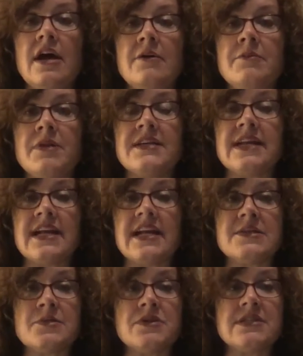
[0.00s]
Because I
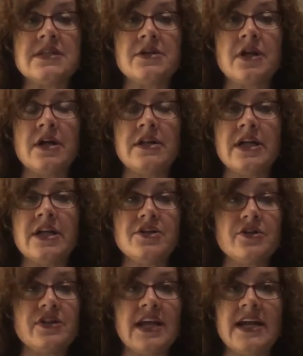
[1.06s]
guess we're still all
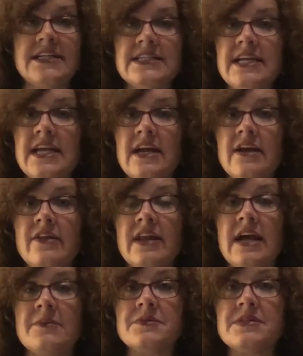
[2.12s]
under the idea that
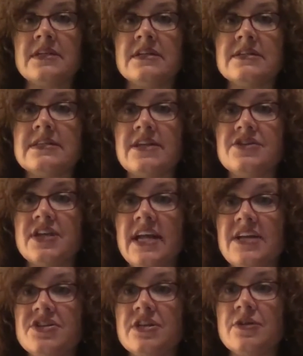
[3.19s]
abstinence
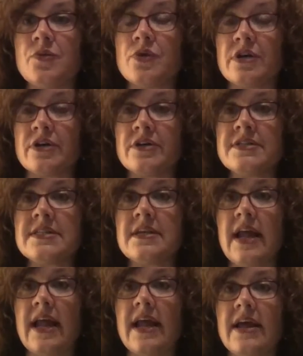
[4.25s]
education works.
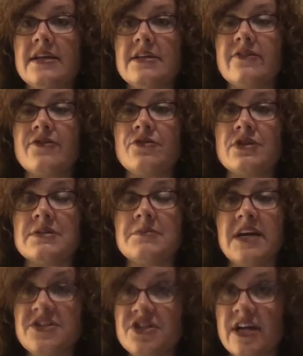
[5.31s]
And of course,
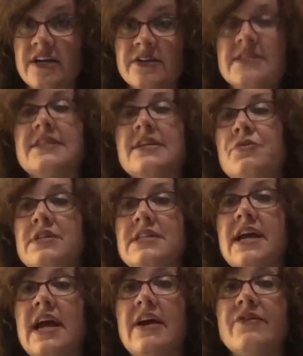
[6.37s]
my child isn't going to
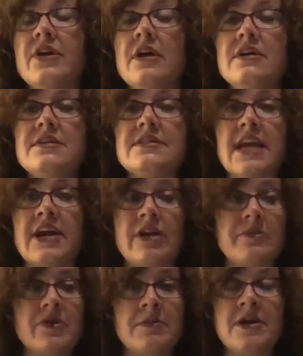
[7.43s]
have scary
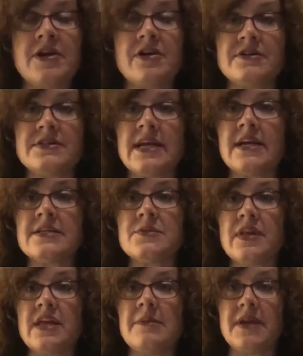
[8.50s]
premarital sex
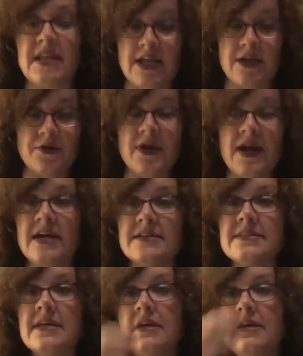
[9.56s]
with anybody who
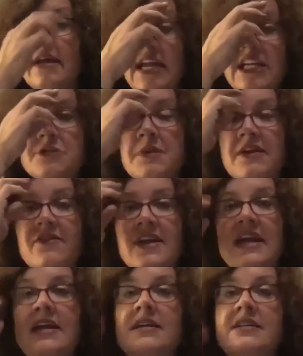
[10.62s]
has HPV.